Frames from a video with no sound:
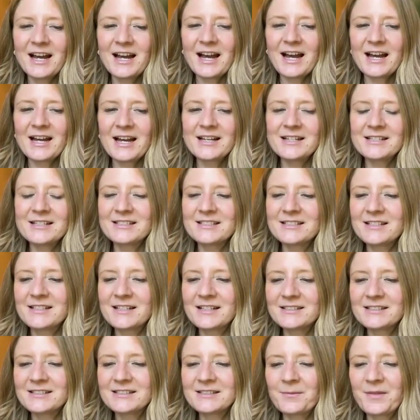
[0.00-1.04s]
as
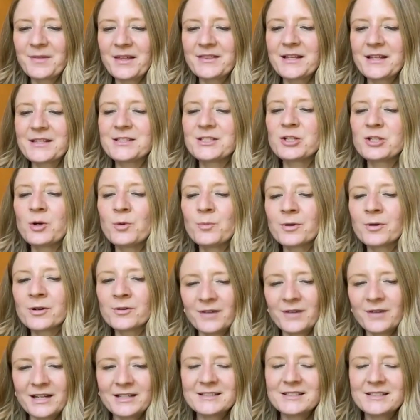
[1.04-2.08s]
something that's so
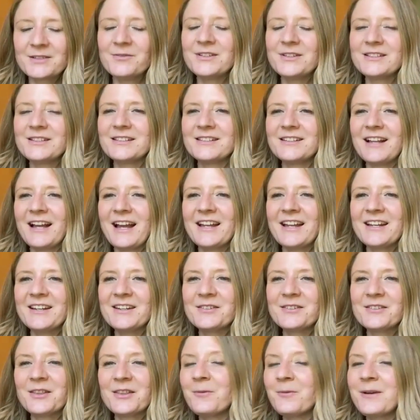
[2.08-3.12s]
pervasive
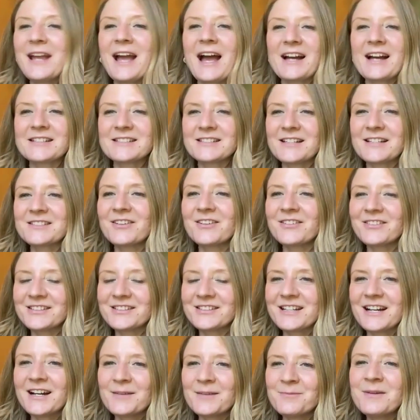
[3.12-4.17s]
and that we access all the
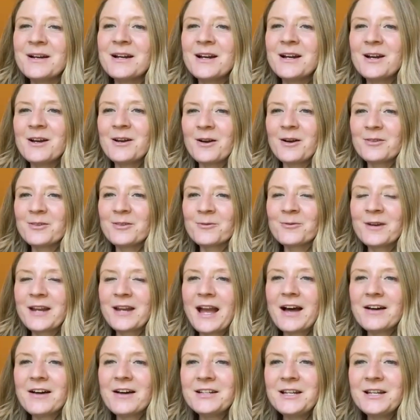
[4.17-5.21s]
time. The
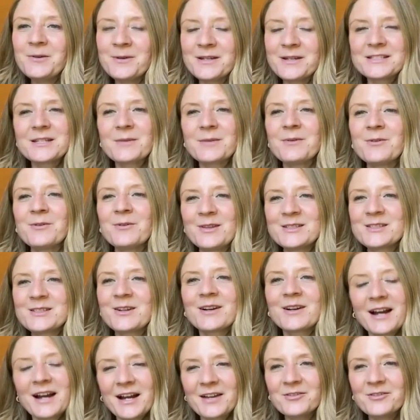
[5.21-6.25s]
reality with some of this
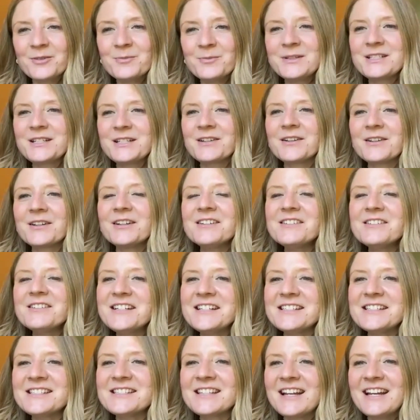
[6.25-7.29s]
archival material
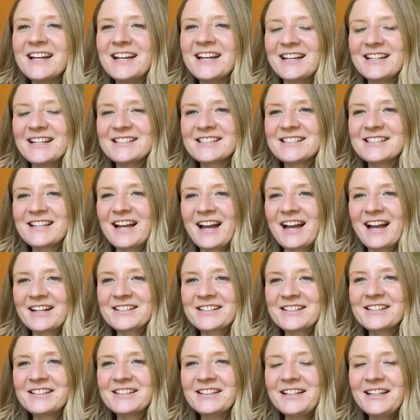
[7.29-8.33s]
is it's
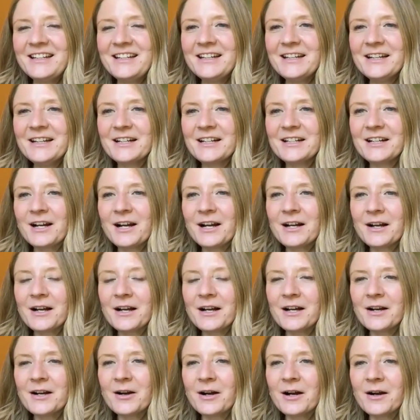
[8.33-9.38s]
actually
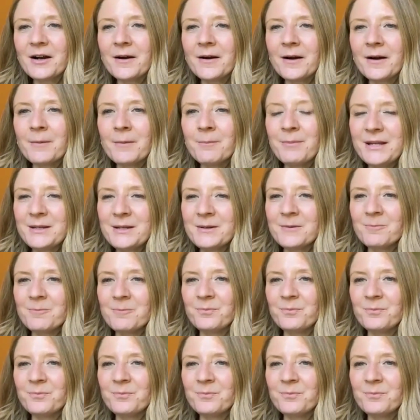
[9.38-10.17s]
a bit